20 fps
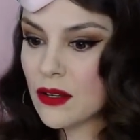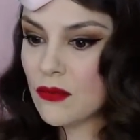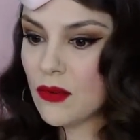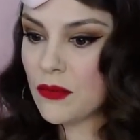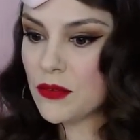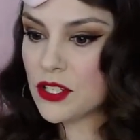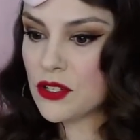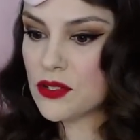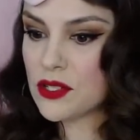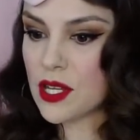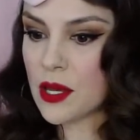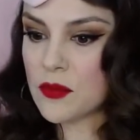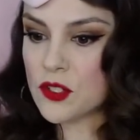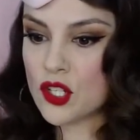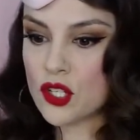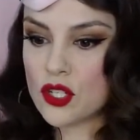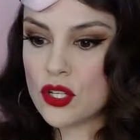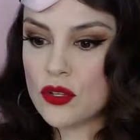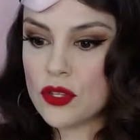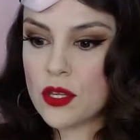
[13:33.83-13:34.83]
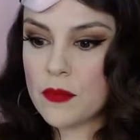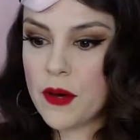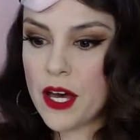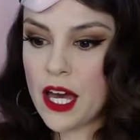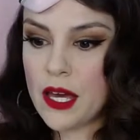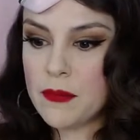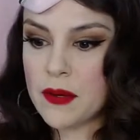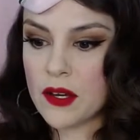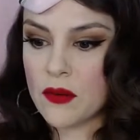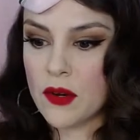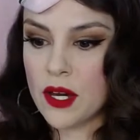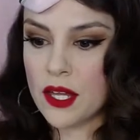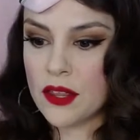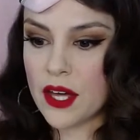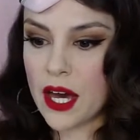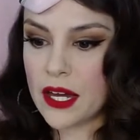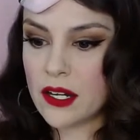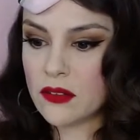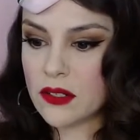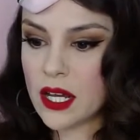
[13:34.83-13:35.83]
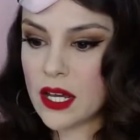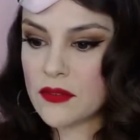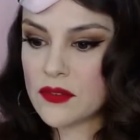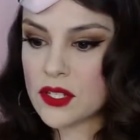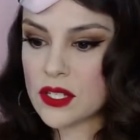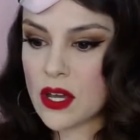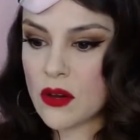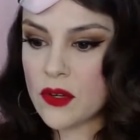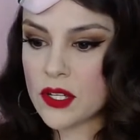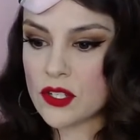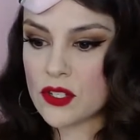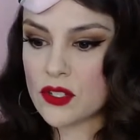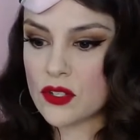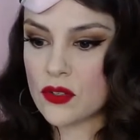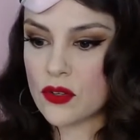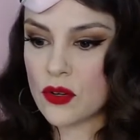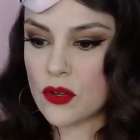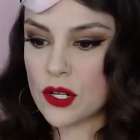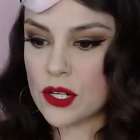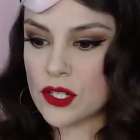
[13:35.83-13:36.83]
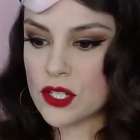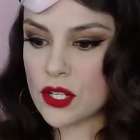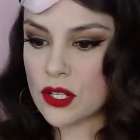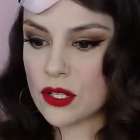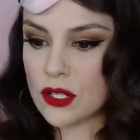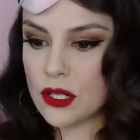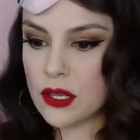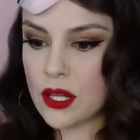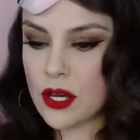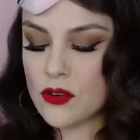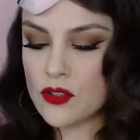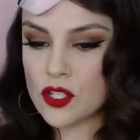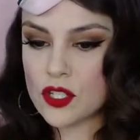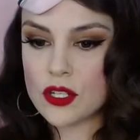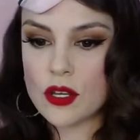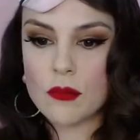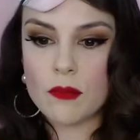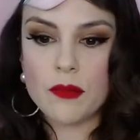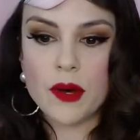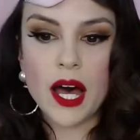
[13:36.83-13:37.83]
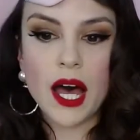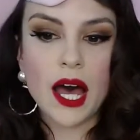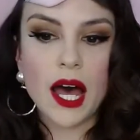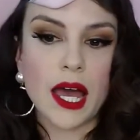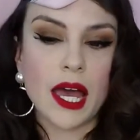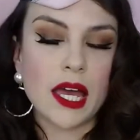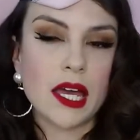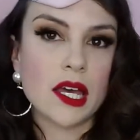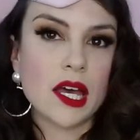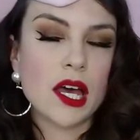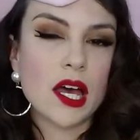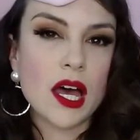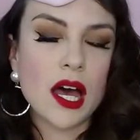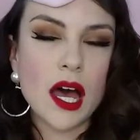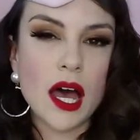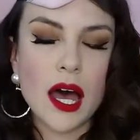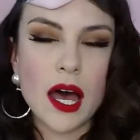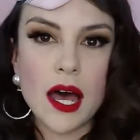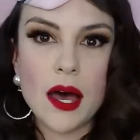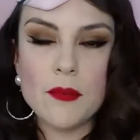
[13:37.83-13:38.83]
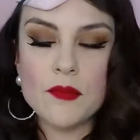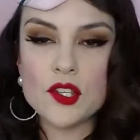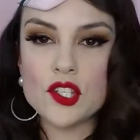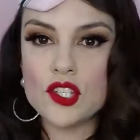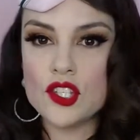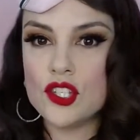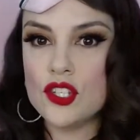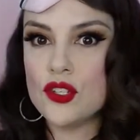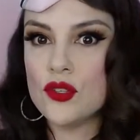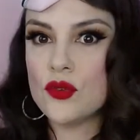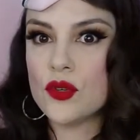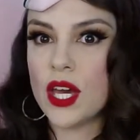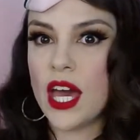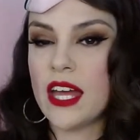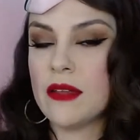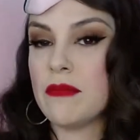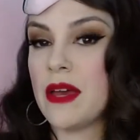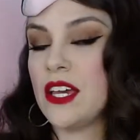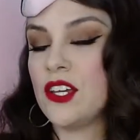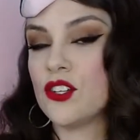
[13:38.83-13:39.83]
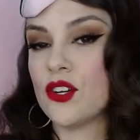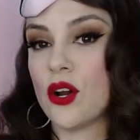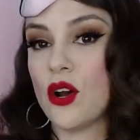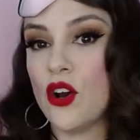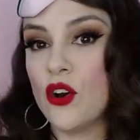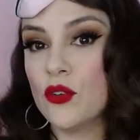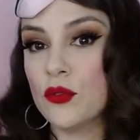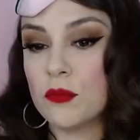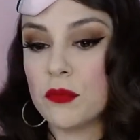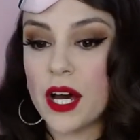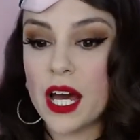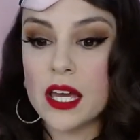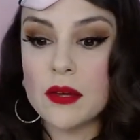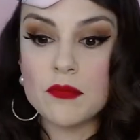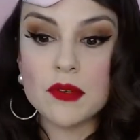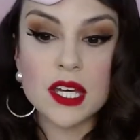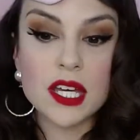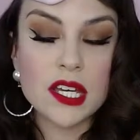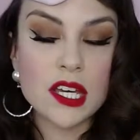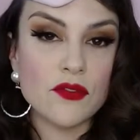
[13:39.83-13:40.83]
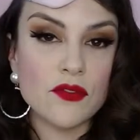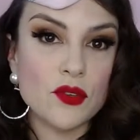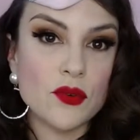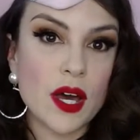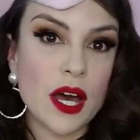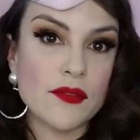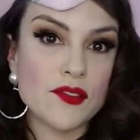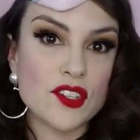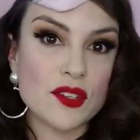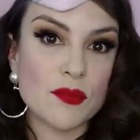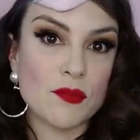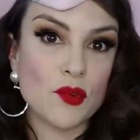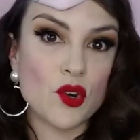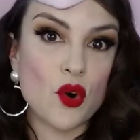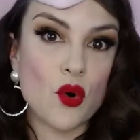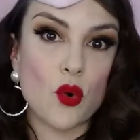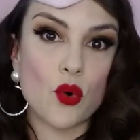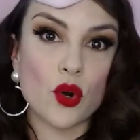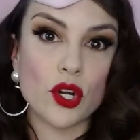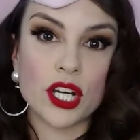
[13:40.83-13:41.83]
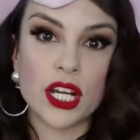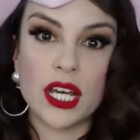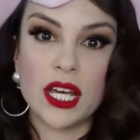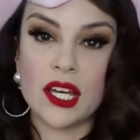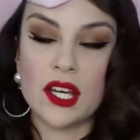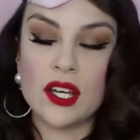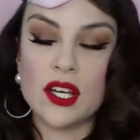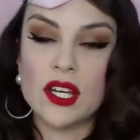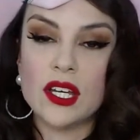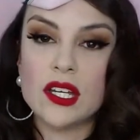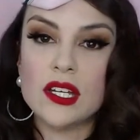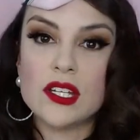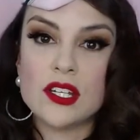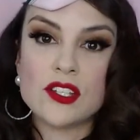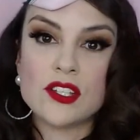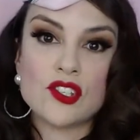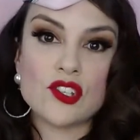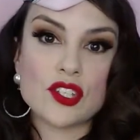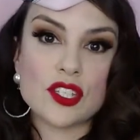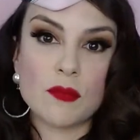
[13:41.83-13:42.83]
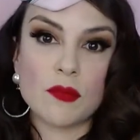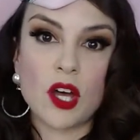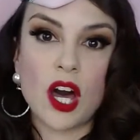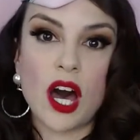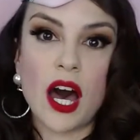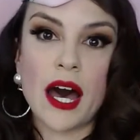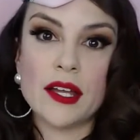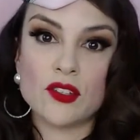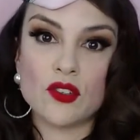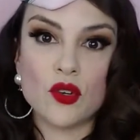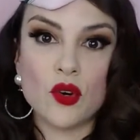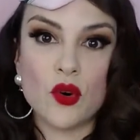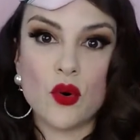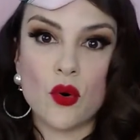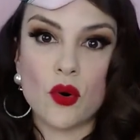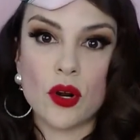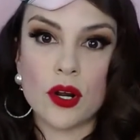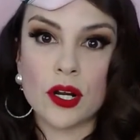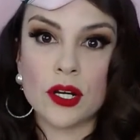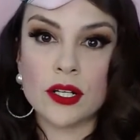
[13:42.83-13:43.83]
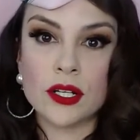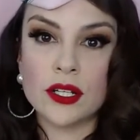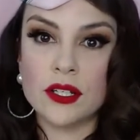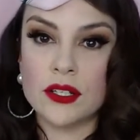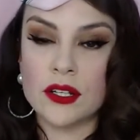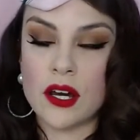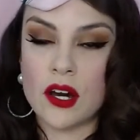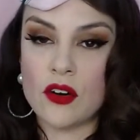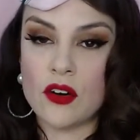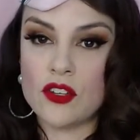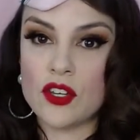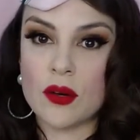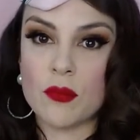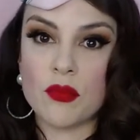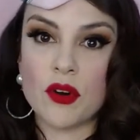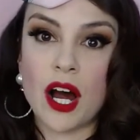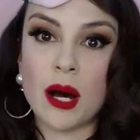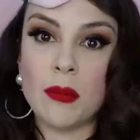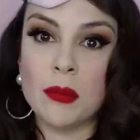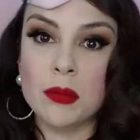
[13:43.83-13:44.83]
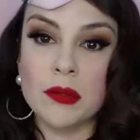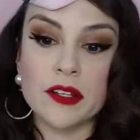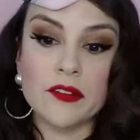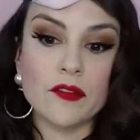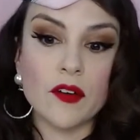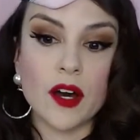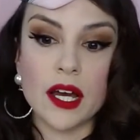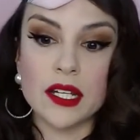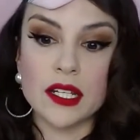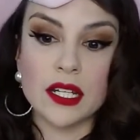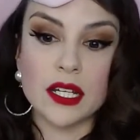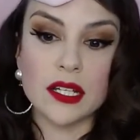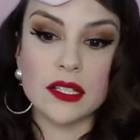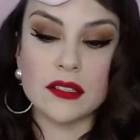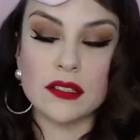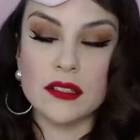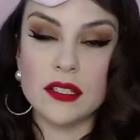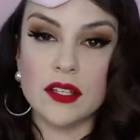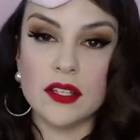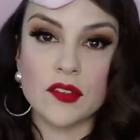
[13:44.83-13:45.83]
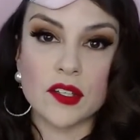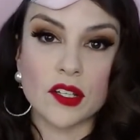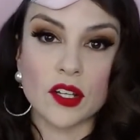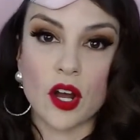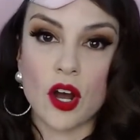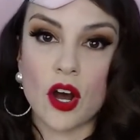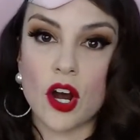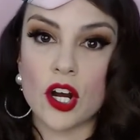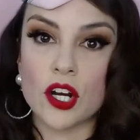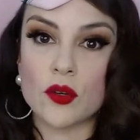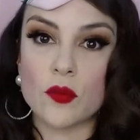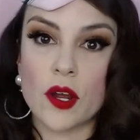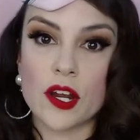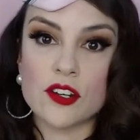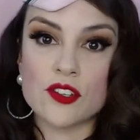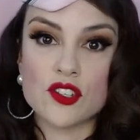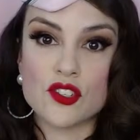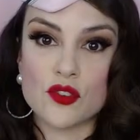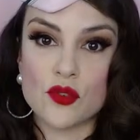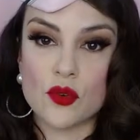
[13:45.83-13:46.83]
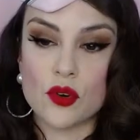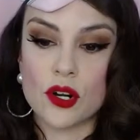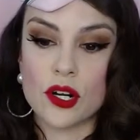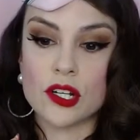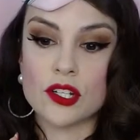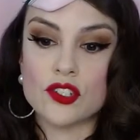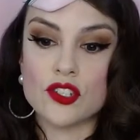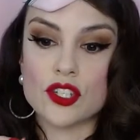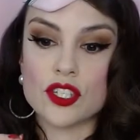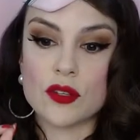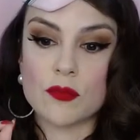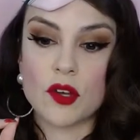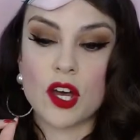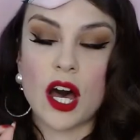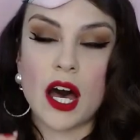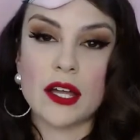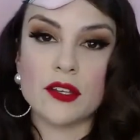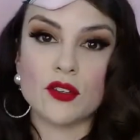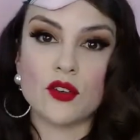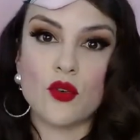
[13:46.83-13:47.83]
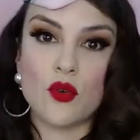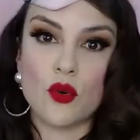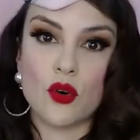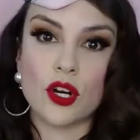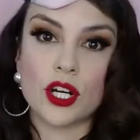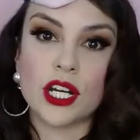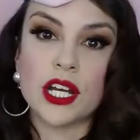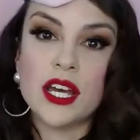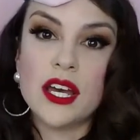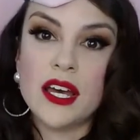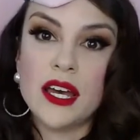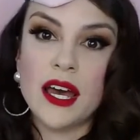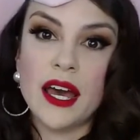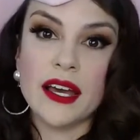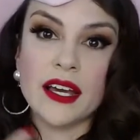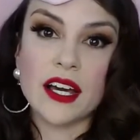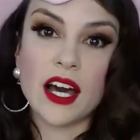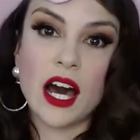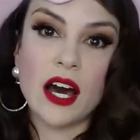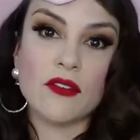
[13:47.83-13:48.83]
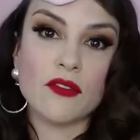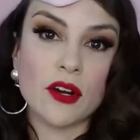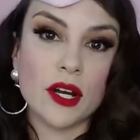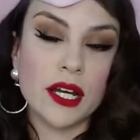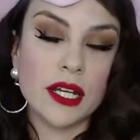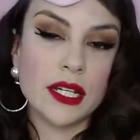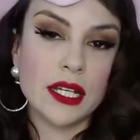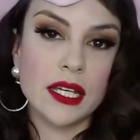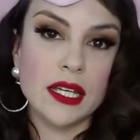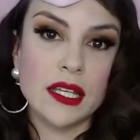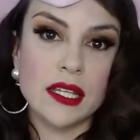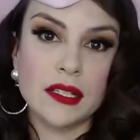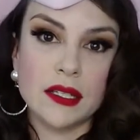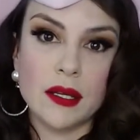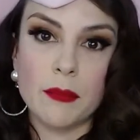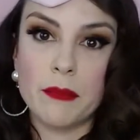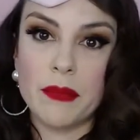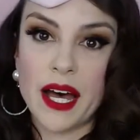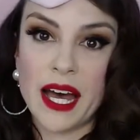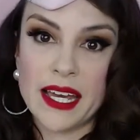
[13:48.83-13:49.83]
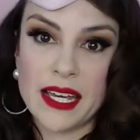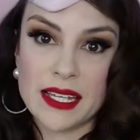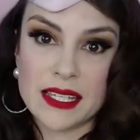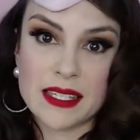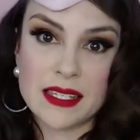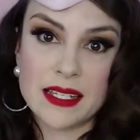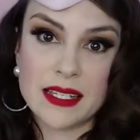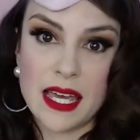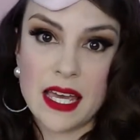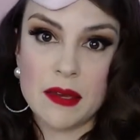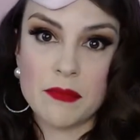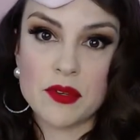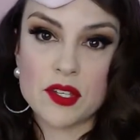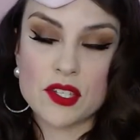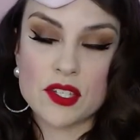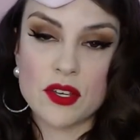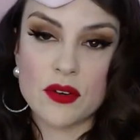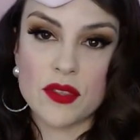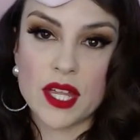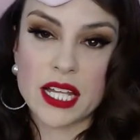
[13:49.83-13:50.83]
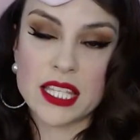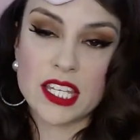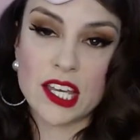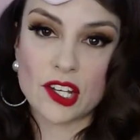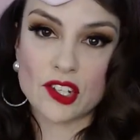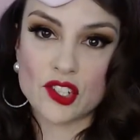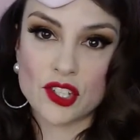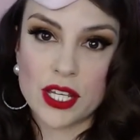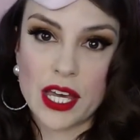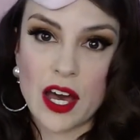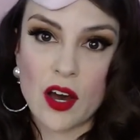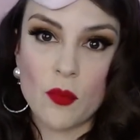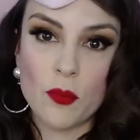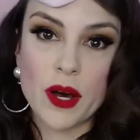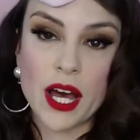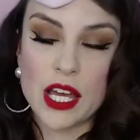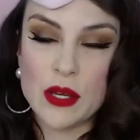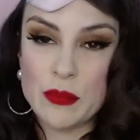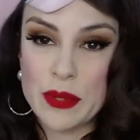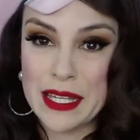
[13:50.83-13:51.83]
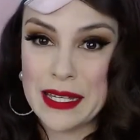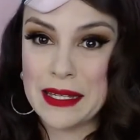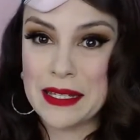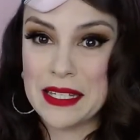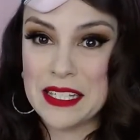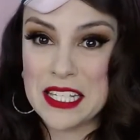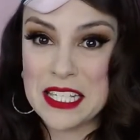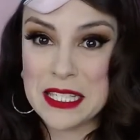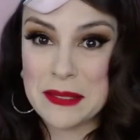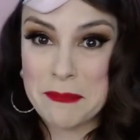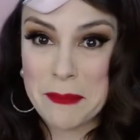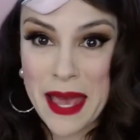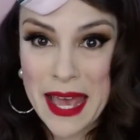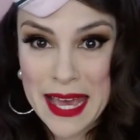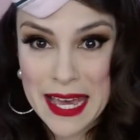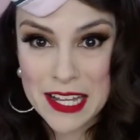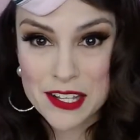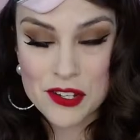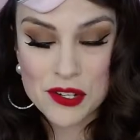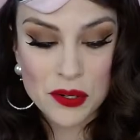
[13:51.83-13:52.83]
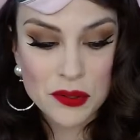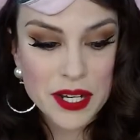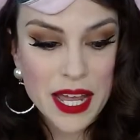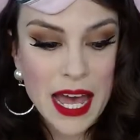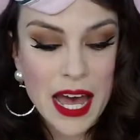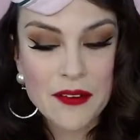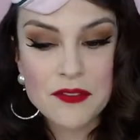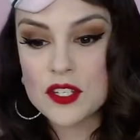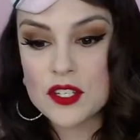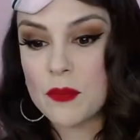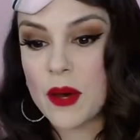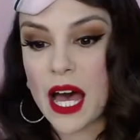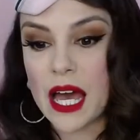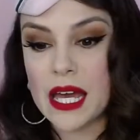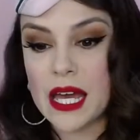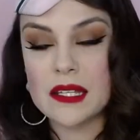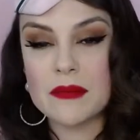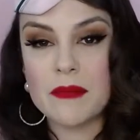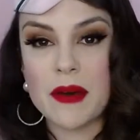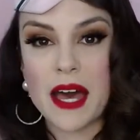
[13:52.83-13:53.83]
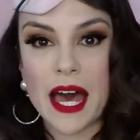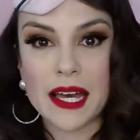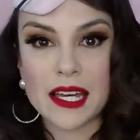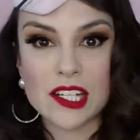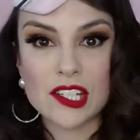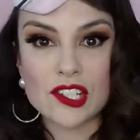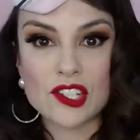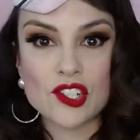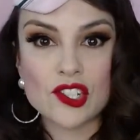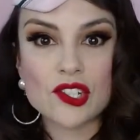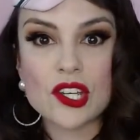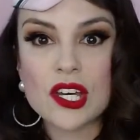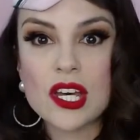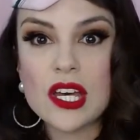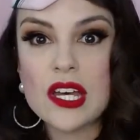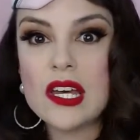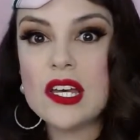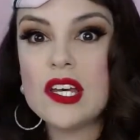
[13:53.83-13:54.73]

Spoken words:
What would you substitute the piping with? I don't have sewing stores close by. You can make your own piping if you have some cording, just some cotton cord. You can probably find it even in a hardware store, just some cotton cord, and cover it in bias tape. So that's actually how piping is made. You don't have to buy it packaged.